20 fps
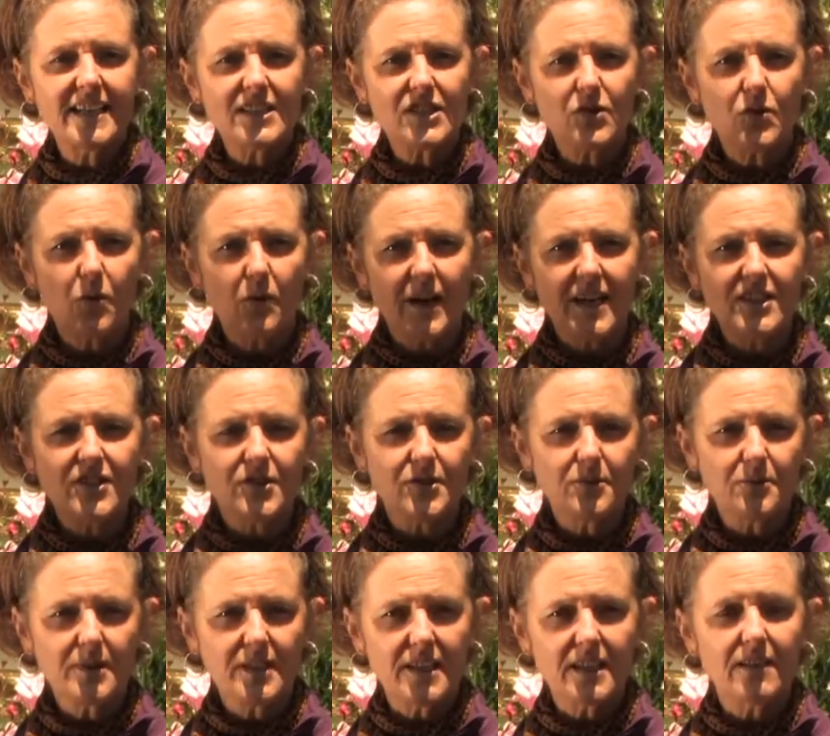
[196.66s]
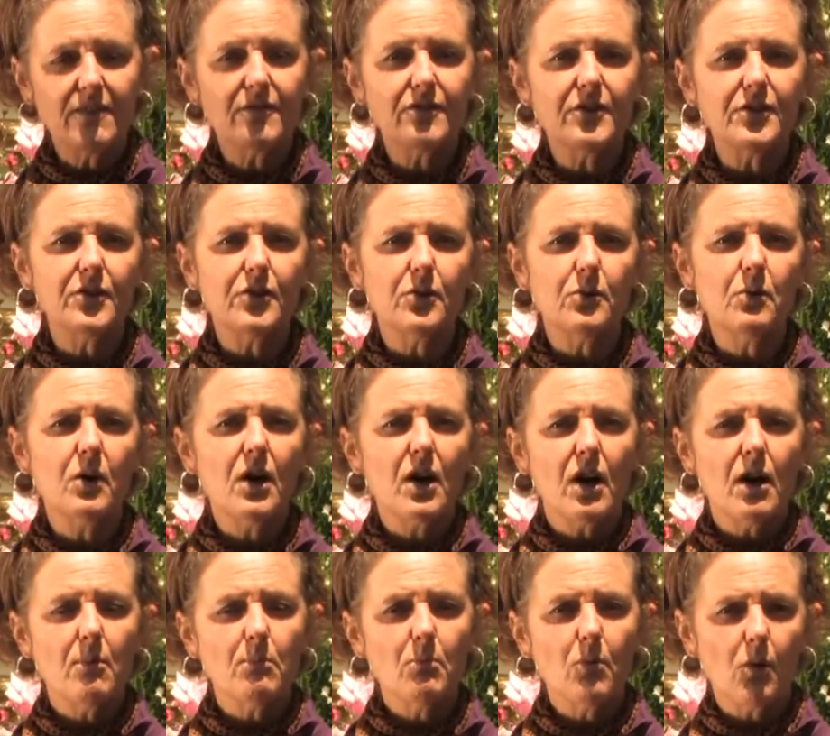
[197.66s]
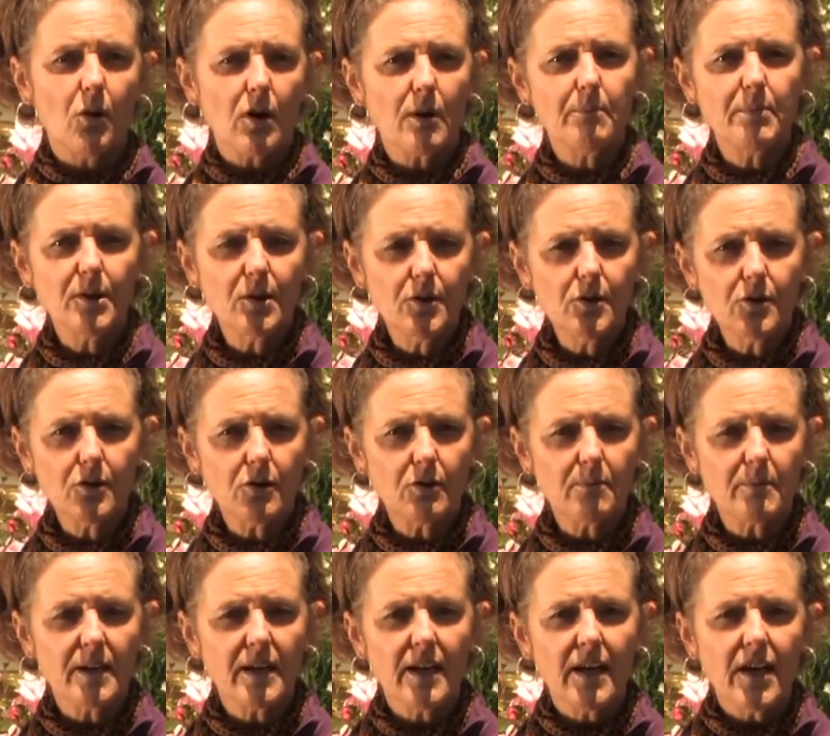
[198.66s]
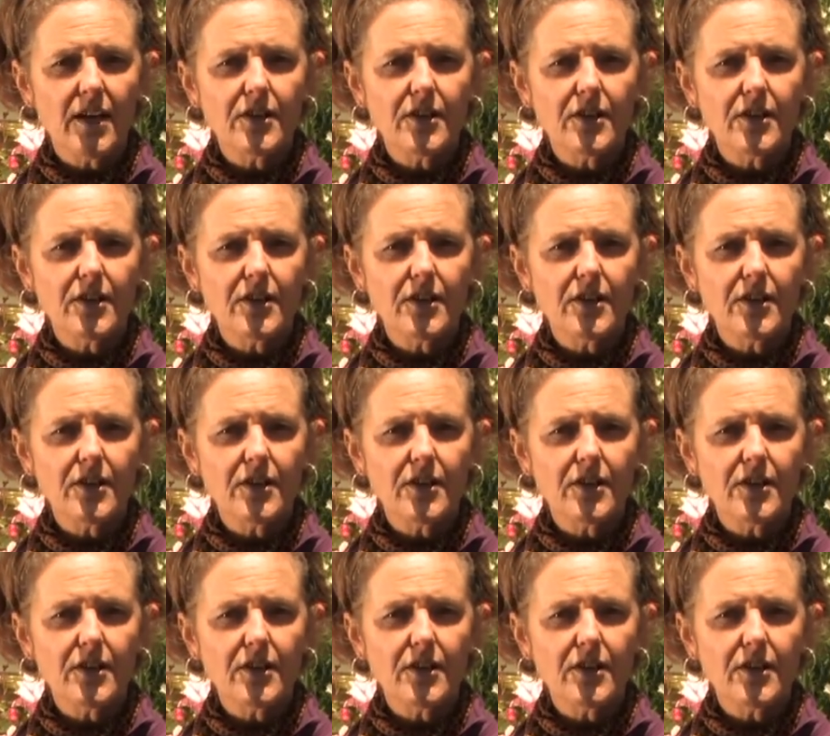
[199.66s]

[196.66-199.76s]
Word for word: is going to give you more bloom.